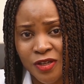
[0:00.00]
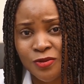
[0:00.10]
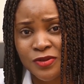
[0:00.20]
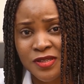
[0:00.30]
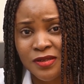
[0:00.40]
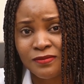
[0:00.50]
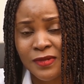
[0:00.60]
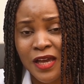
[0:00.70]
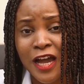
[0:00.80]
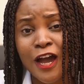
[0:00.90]
Egusi.
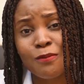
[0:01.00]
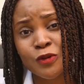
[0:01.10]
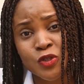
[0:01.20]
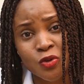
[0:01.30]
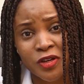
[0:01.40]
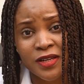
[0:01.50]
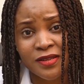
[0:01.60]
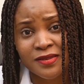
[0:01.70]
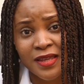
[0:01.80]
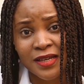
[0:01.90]
How much oil
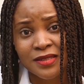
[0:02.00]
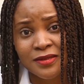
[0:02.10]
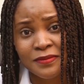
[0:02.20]
is that?